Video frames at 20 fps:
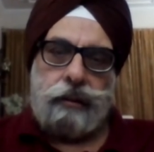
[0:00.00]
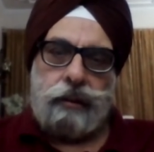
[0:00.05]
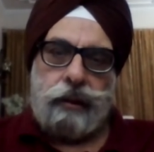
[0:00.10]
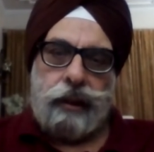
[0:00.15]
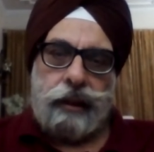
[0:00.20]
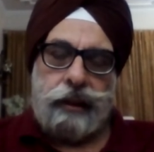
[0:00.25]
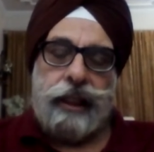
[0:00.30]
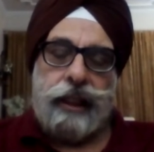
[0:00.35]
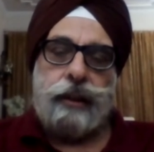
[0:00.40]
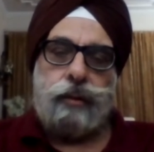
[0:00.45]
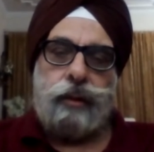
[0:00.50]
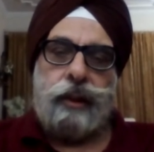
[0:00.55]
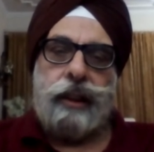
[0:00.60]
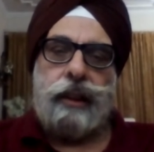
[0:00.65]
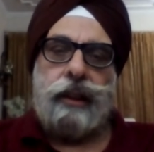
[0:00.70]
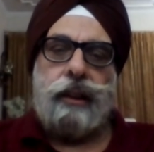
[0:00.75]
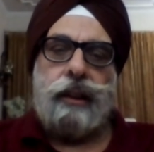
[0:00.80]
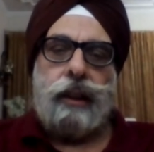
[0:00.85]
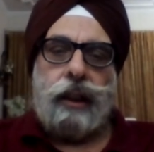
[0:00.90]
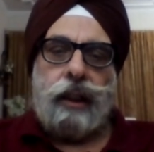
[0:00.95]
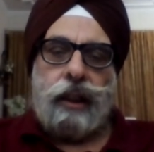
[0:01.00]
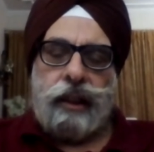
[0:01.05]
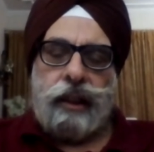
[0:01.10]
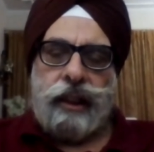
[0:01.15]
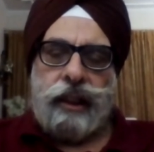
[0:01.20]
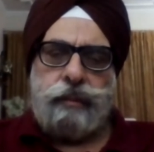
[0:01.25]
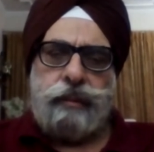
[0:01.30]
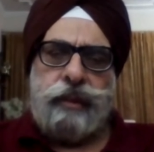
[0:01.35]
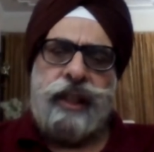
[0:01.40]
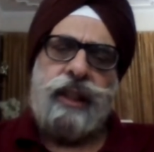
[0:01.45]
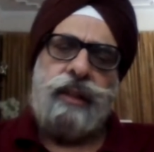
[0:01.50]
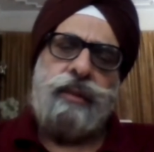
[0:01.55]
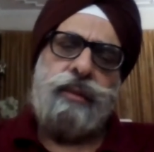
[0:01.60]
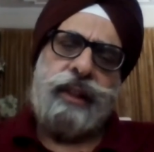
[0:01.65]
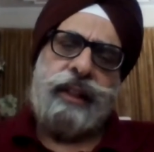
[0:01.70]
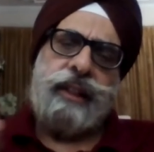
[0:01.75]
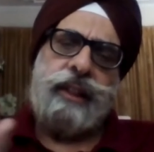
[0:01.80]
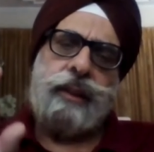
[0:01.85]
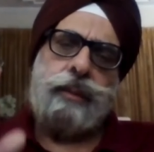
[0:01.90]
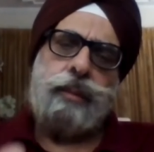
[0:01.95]
And that's why, being a
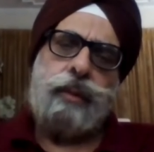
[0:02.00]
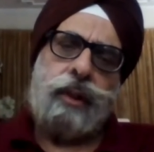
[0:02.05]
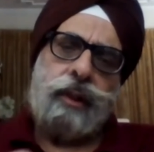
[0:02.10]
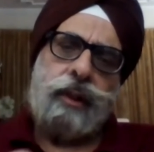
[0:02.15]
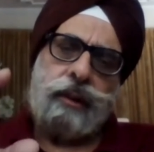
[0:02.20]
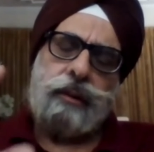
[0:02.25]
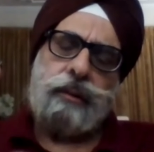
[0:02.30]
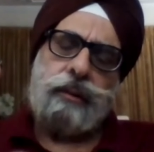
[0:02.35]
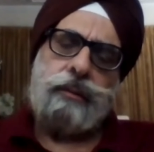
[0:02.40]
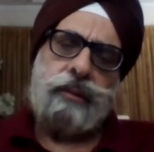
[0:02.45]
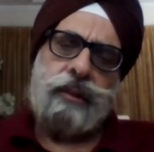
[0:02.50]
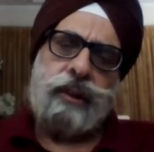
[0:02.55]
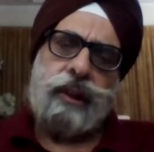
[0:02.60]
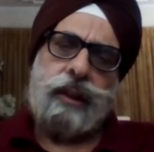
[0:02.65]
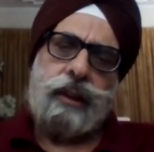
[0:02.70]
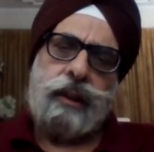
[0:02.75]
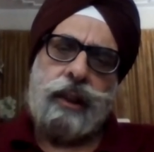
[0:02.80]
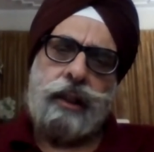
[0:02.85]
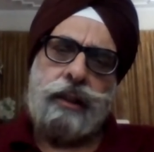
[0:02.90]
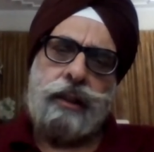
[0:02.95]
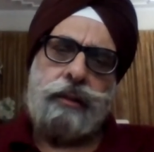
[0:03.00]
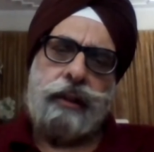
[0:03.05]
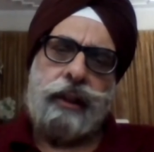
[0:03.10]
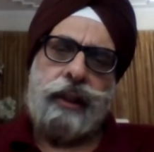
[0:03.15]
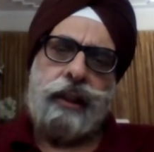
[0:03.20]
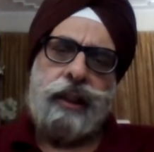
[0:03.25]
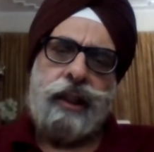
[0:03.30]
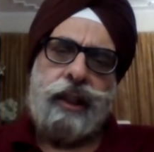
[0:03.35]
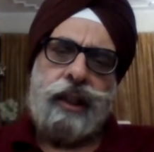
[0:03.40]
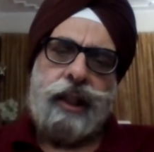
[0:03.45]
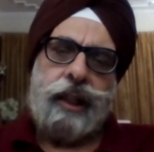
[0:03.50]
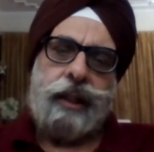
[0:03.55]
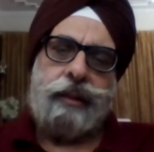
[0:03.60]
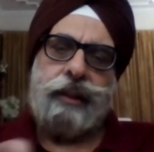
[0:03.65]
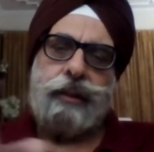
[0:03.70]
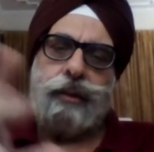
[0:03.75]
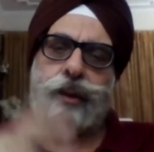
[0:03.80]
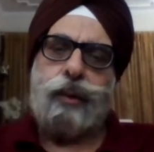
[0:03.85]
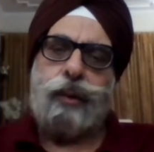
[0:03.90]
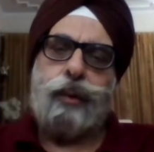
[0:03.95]
very small country, I
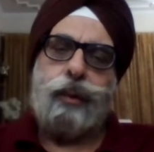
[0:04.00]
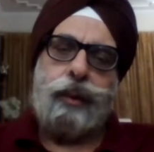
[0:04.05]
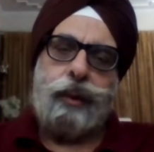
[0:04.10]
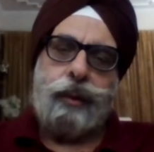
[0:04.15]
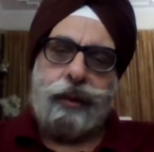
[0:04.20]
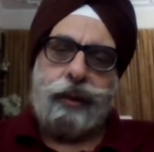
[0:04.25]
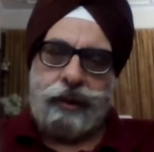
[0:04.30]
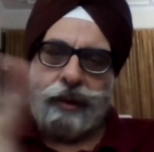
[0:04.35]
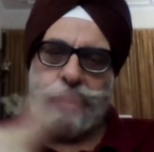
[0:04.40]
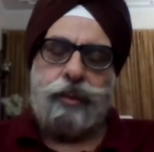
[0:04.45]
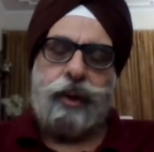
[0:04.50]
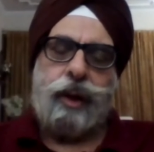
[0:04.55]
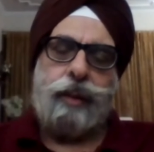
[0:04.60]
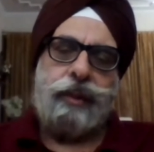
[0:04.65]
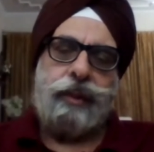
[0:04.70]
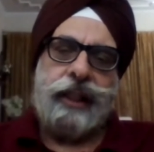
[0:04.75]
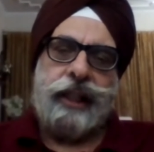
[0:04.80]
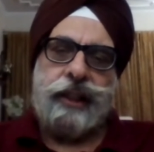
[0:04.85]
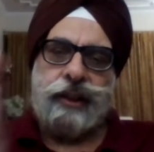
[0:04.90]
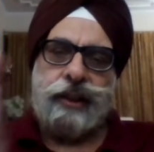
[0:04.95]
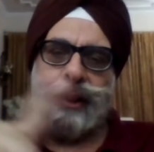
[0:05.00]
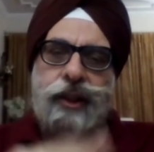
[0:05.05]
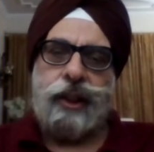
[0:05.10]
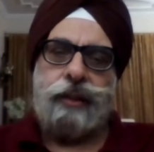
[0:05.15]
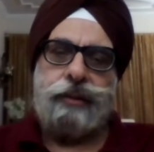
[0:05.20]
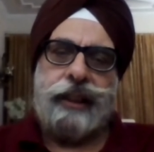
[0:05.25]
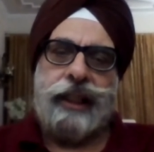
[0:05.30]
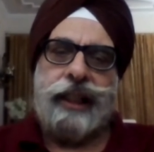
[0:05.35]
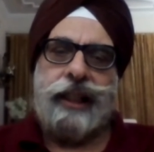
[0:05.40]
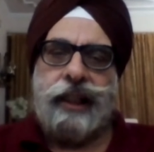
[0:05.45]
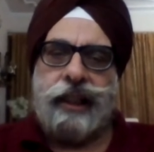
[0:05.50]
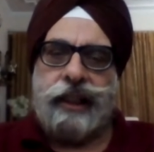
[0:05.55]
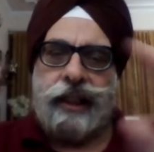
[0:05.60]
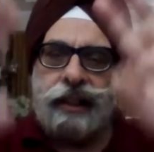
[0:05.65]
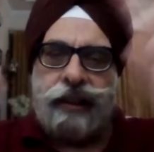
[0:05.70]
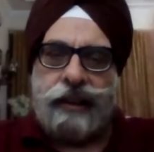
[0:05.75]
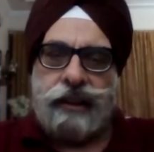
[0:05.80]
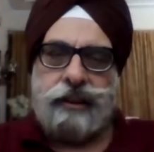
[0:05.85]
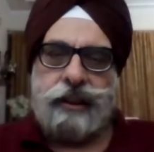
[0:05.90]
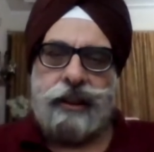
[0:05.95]
mean, the population of Delhi
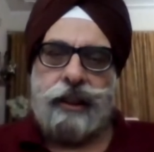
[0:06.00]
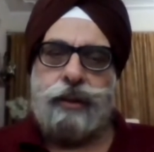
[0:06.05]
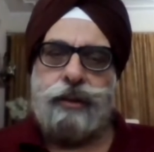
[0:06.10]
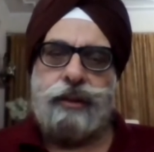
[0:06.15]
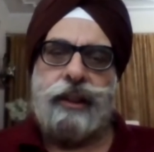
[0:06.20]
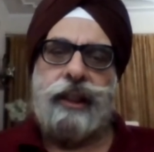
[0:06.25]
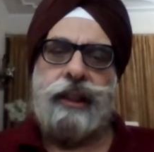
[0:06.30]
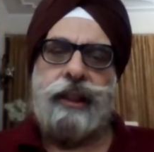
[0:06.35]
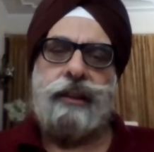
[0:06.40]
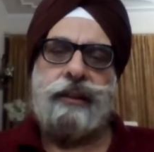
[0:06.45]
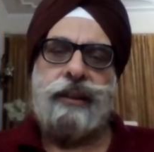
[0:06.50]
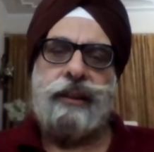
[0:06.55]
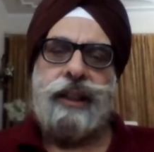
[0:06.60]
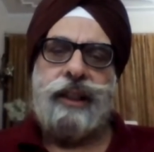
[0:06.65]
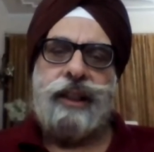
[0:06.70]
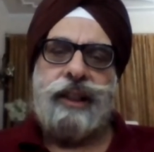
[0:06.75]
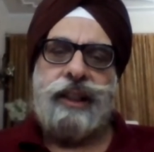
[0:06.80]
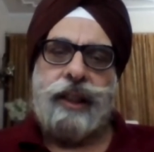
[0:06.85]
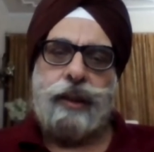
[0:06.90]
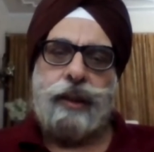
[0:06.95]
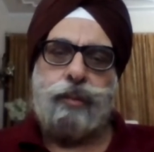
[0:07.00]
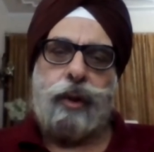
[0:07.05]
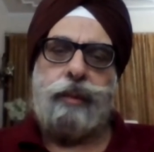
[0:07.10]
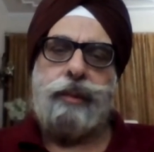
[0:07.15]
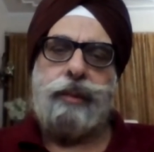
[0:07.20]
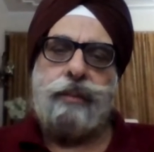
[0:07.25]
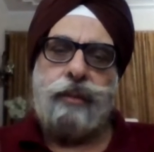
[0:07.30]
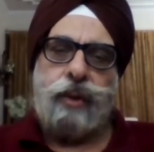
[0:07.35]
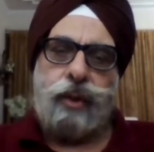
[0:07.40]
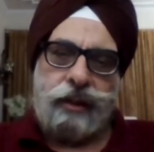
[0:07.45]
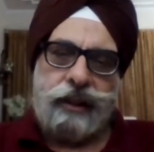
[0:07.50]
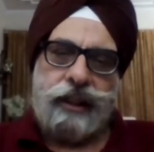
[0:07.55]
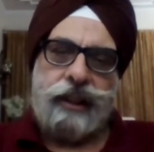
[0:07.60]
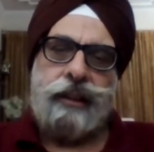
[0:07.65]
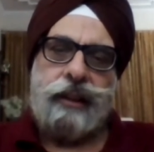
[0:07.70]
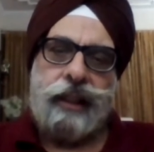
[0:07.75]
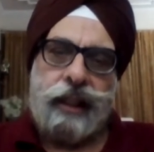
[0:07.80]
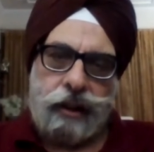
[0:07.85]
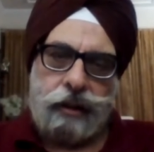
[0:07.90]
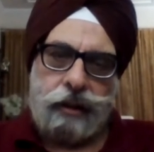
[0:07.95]
and its surroundings is probably more than
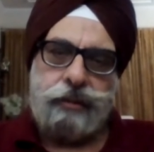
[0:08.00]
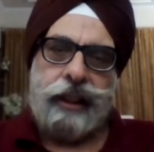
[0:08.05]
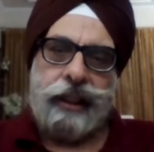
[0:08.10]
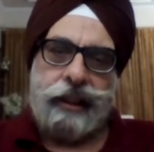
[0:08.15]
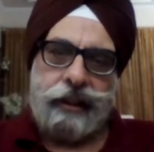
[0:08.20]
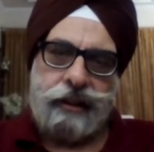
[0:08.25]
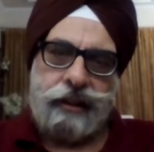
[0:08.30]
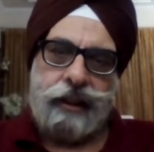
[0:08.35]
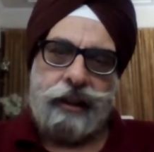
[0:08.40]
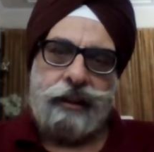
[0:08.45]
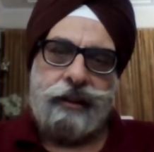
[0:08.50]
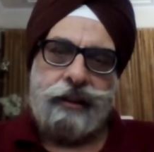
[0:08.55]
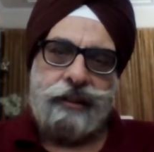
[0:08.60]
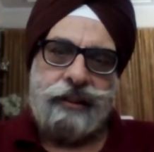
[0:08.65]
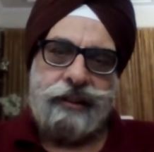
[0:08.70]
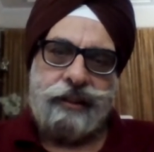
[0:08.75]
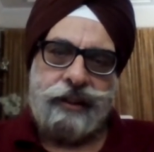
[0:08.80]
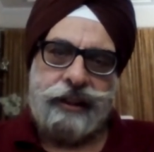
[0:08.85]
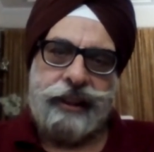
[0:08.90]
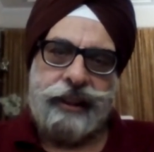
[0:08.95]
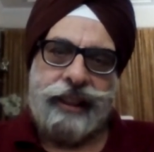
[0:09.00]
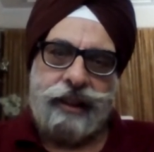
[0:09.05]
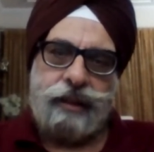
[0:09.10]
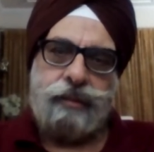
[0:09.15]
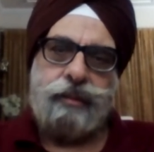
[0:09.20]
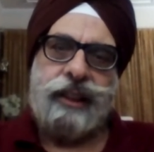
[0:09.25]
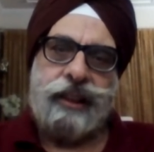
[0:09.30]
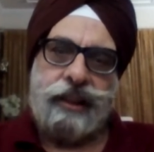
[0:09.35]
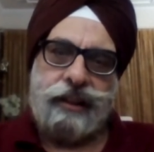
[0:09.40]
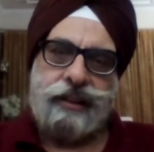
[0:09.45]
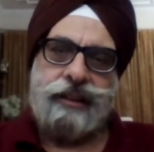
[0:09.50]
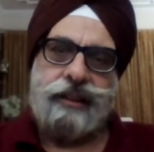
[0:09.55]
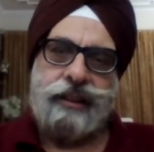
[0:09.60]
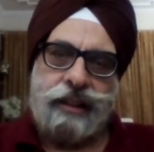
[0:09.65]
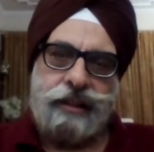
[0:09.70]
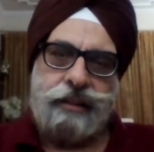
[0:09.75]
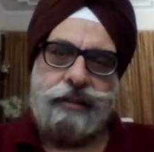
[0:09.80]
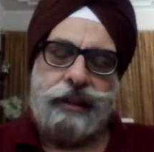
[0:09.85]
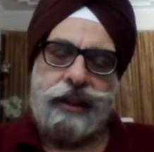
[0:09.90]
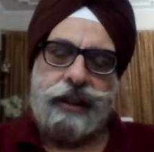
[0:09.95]
that of Canada, the second biggest
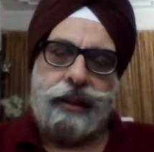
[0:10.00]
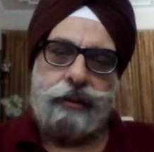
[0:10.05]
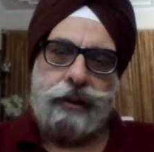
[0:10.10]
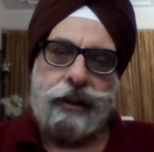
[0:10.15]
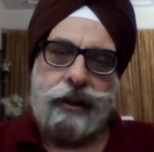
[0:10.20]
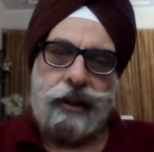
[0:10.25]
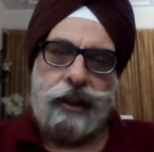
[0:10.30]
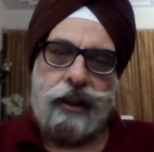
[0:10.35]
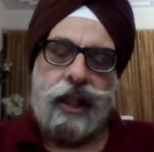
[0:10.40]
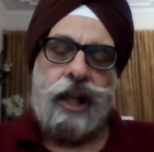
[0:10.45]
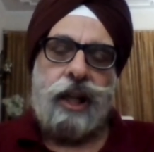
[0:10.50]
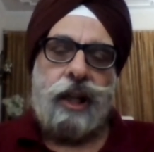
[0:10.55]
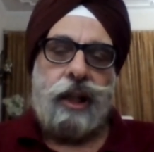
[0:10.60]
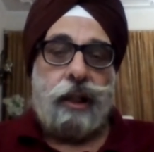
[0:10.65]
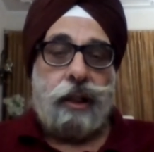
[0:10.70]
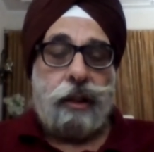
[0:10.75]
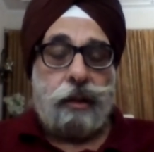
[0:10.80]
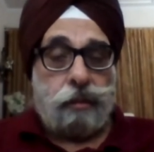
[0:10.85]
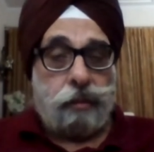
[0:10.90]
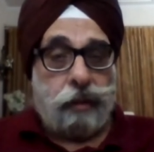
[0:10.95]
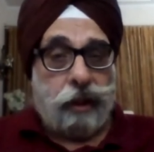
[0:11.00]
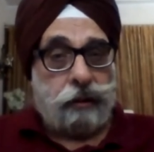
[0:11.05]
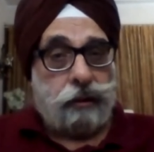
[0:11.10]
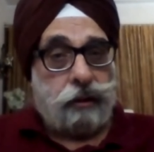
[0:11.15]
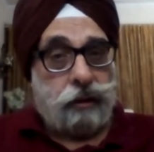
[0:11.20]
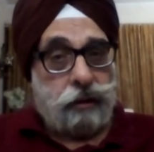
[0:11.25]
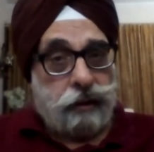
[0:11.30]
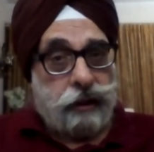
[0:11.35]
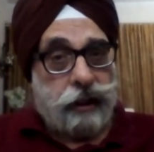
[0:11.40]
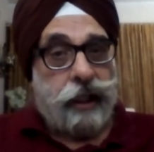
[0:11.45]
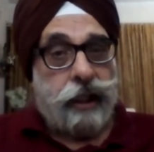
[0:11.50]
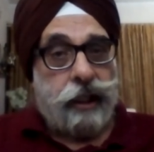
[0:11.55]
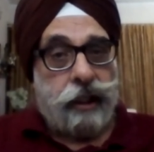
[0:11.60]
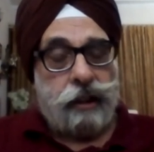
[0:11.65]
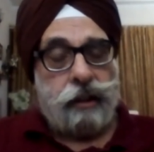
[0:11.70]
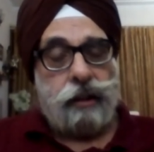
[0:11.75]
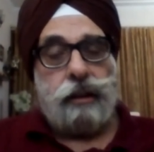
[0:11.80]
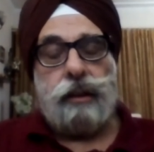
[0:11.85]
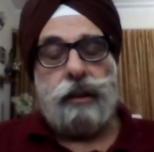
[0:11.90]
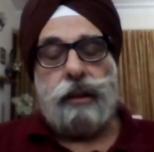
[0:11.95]
country in the world. But they